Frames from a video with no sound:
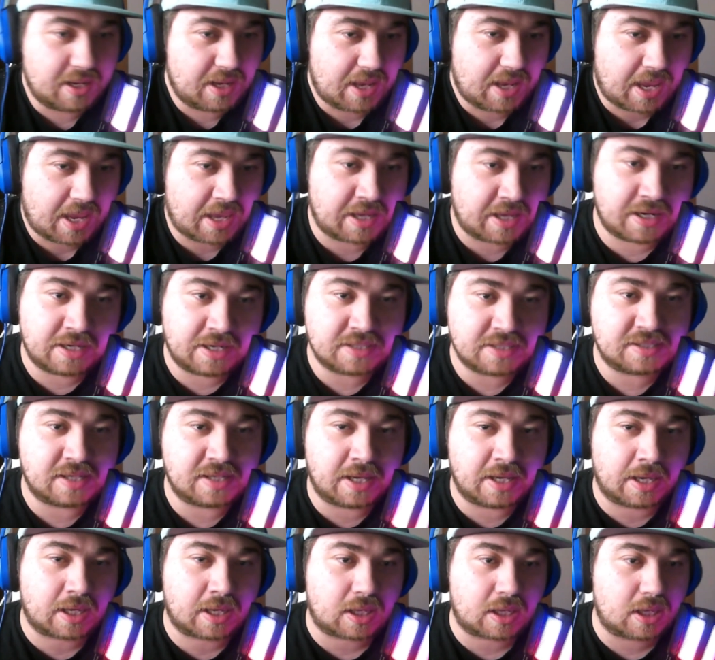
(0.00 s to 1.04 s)
And it's
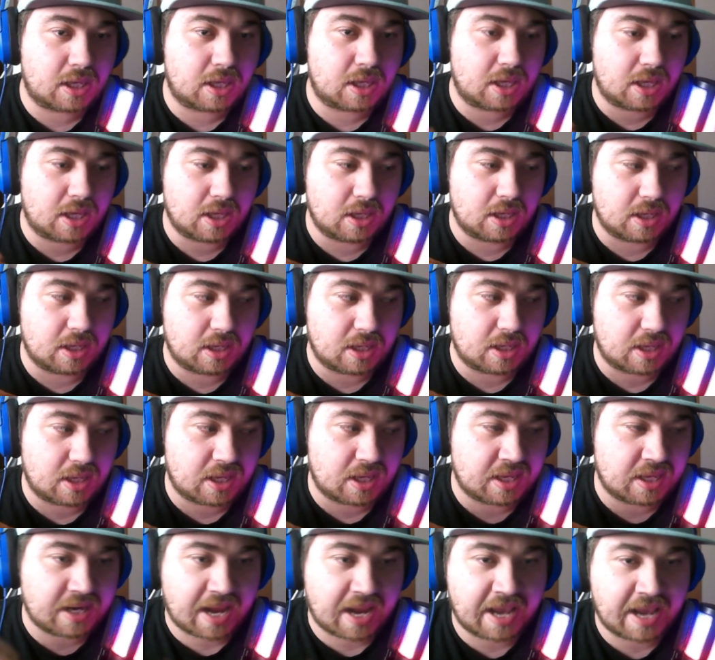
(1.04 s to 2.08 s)
like,
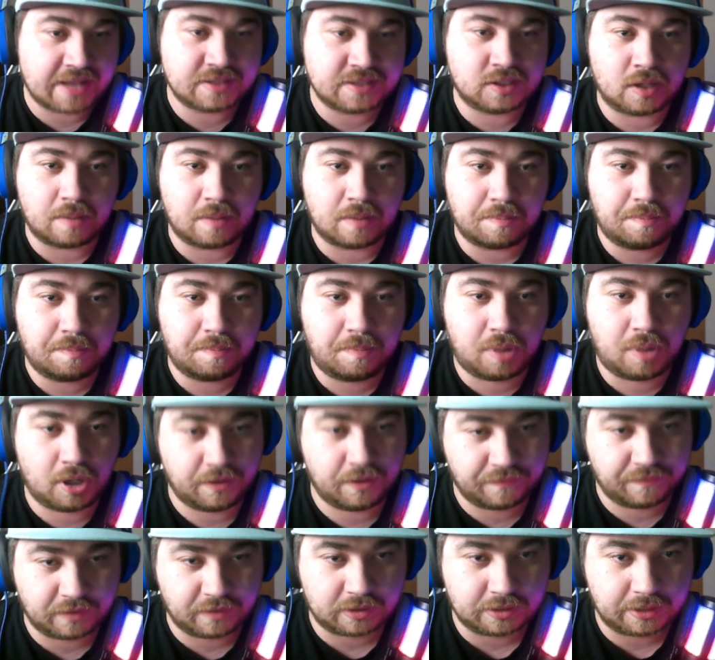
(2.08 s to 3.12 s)
it adds up
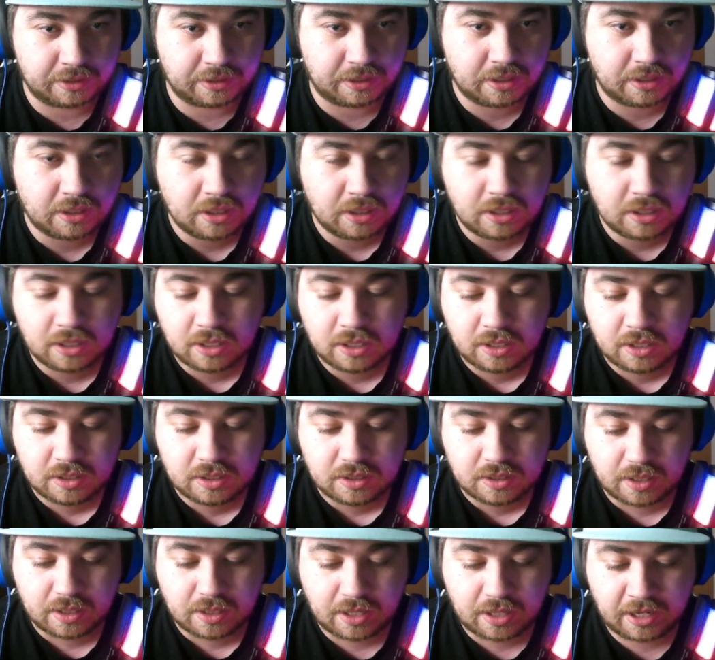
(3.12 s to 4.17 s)
perfectly.
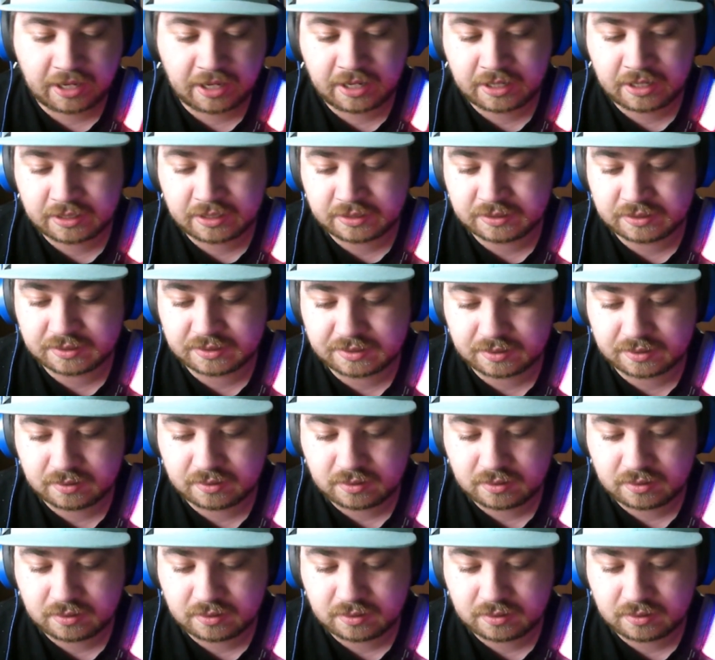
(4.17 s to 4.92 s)
And